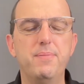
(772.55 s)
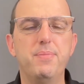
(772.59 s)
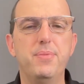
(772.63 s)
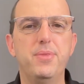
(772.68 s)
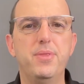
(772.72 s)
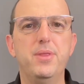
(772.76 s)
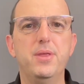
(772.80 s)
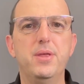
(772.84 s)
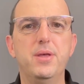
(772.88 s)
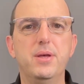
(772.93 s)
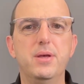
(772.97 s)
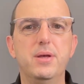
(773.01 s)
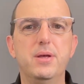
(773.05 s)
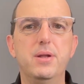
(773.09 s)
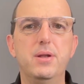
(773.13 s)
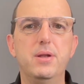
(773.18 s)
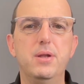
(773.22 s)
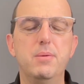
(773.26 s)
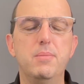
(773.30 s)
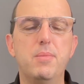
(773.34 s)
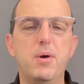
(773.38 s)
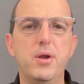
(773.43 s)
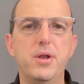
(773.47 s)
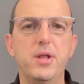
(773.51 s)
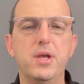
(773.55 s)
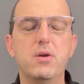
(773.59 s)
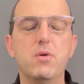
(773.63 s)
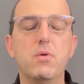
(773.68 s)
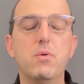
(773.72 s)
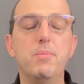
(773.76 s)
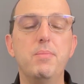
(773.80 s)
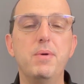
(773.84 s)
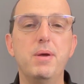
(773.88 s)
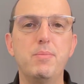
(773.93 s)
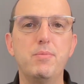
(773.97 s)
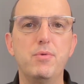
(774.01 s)
the mnemonic
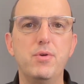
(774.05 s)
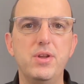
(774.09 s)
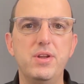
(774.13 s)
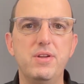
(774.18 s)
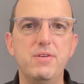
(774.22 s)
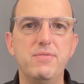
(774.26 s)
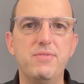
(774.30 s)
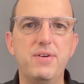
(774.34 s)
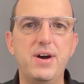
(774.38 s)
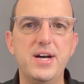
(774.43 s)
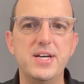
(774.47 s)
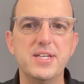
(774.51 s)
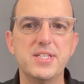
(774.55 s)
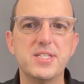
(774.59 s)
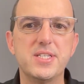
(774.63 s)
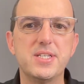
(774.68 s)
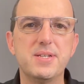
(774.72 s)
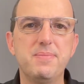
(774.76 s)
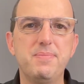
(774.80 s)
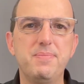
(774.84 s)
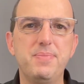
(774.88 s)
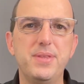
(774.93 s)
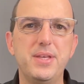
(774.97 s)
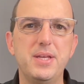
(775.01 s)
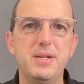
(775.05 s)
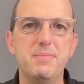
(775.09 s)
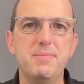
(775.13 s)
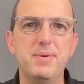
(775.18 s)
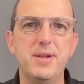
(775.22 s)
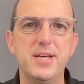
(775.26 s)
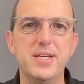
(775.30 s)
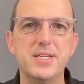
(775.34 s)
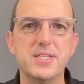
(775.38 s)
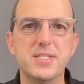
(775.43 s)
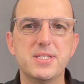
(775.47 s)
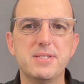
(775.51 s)
or memory device in
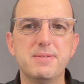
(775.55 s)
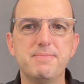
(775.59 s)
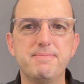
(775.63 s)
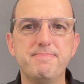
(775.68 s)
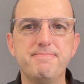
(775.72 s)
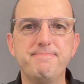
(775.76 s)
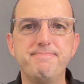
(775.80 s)
place.